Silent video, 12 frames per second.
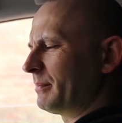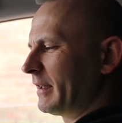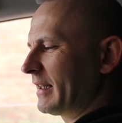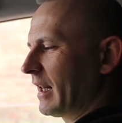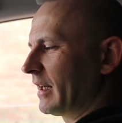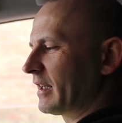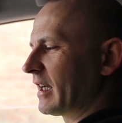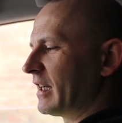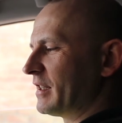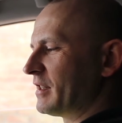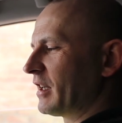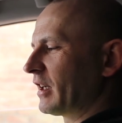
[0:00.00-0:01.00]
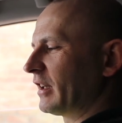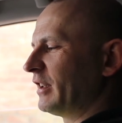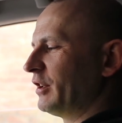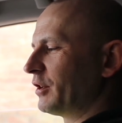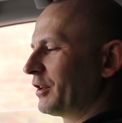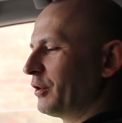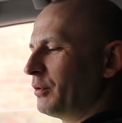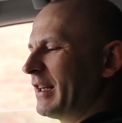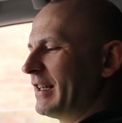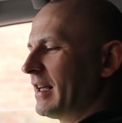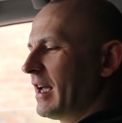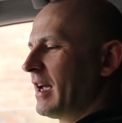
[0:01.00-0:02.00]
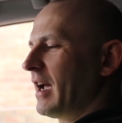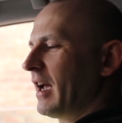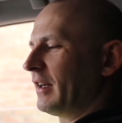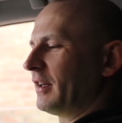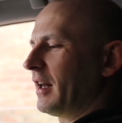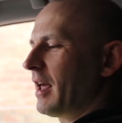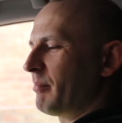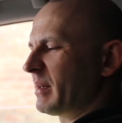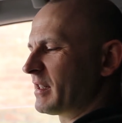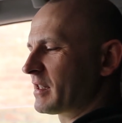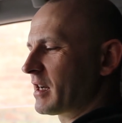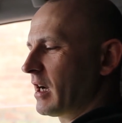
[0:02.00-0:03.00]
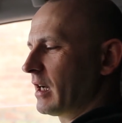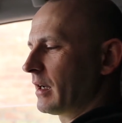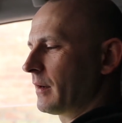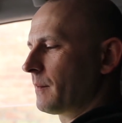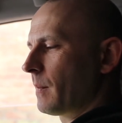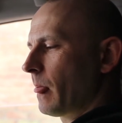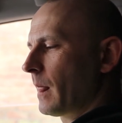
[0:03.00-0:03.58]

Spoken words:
metallic against the clear green and lapis sky.